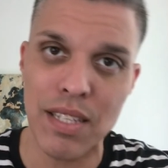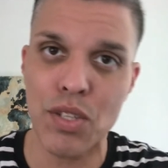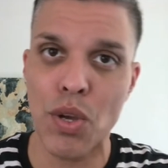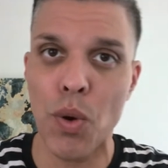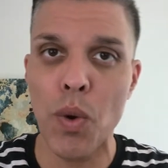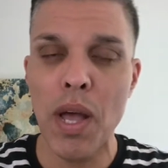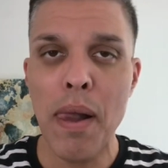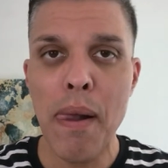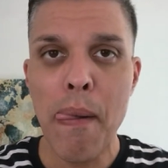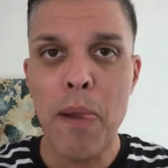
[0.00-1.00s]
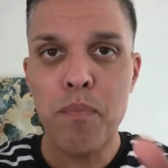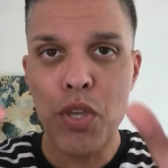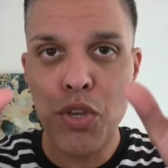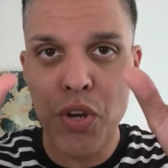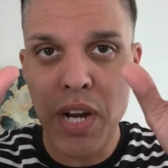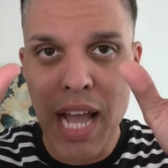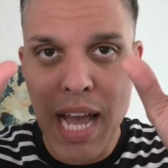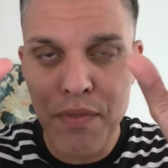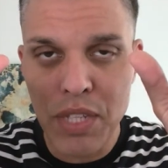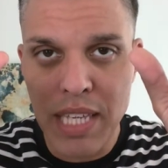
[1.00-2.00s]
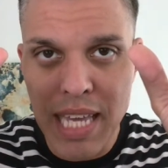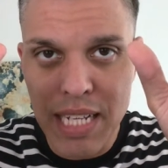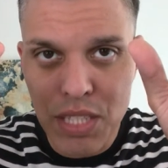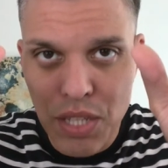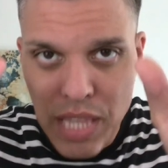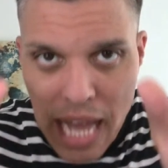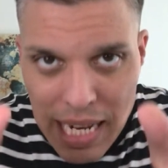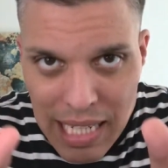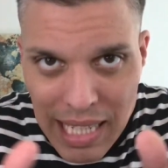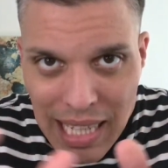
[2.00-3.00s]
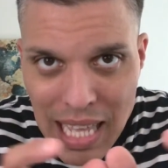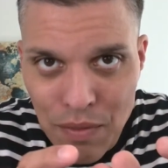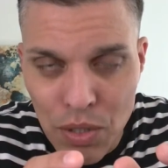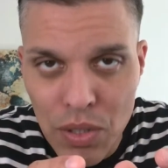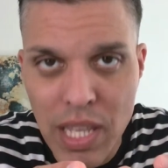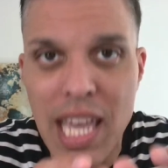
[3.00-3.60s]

So you're gonna have to get it to that level